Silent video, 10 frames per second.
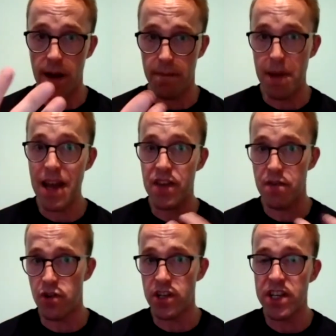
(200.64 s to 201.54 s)
make their
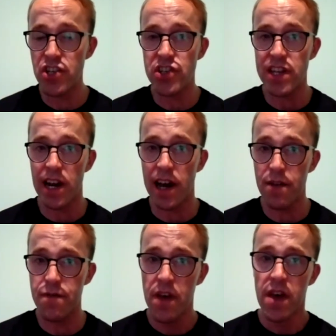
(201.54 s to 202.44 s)
own decisions in life,
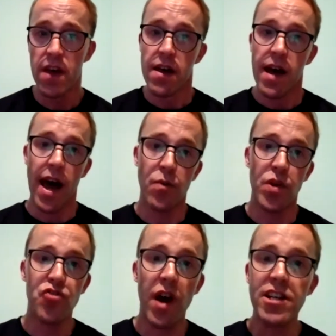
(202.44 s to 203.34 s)
and we
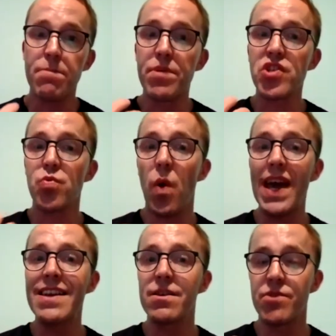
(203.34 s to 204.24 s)
try to
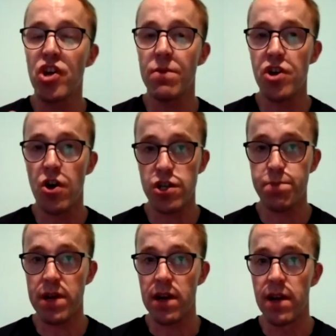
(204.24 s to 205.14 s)
persuade them to come to
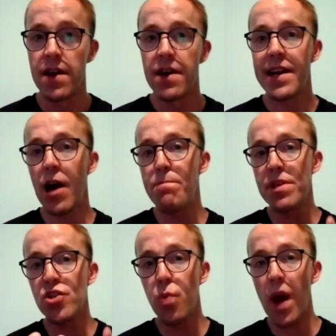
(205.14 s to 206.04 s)
hospital. Now,
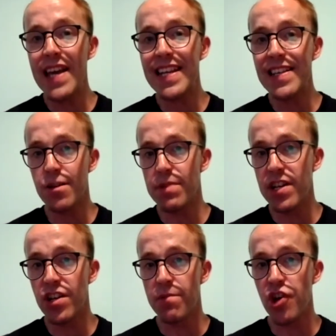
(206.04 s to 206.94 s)
persuading somebody to
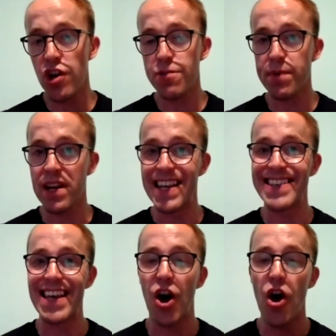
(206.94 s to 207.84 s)
come to hospital is
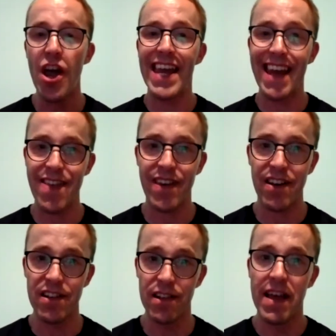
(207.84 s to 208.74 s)

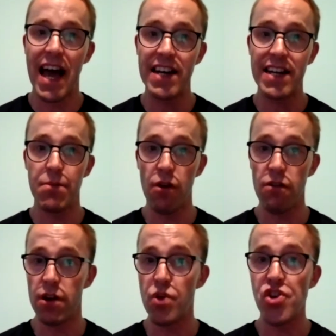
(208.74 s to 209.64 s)
unethical and immoral,
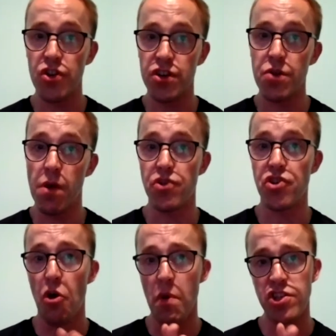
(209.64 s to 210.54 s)
and we shouldn't do it. We should
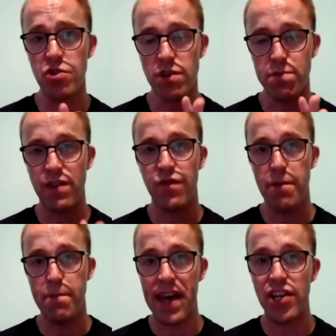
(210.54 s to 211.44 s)
always do what's best for the
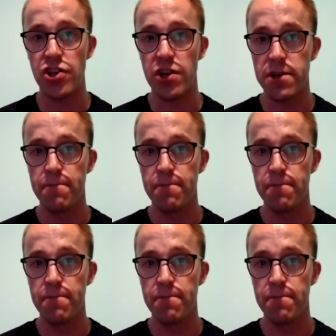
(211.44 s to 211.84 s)
patient.